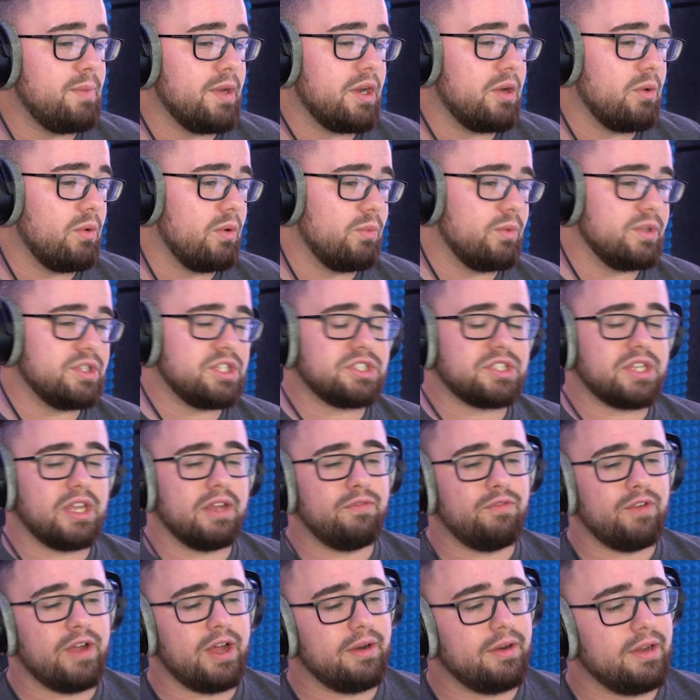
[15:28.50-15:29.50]
one. We just ain't
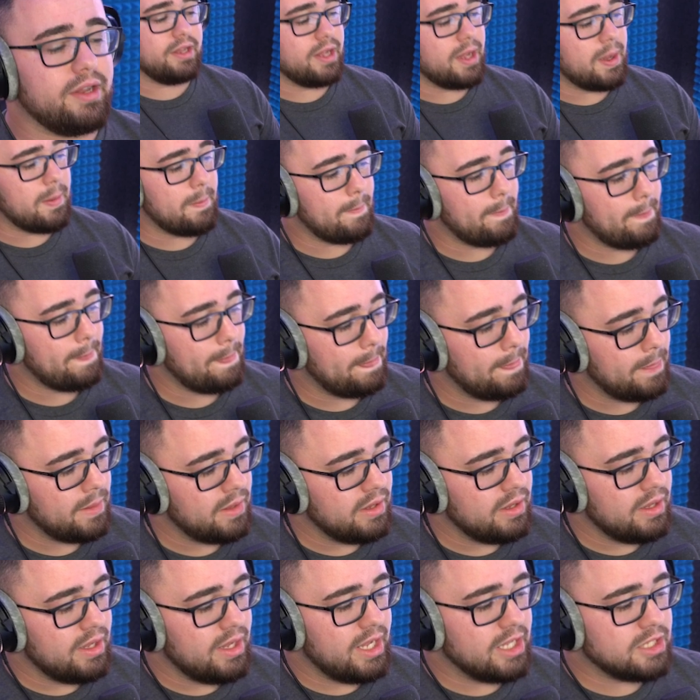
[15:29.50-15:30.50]
found it yet.
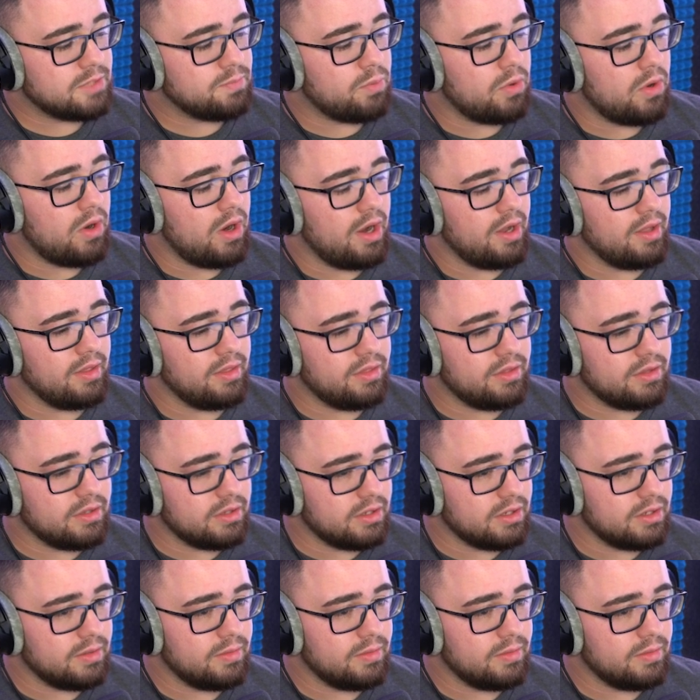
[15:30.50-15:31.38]
It's probably the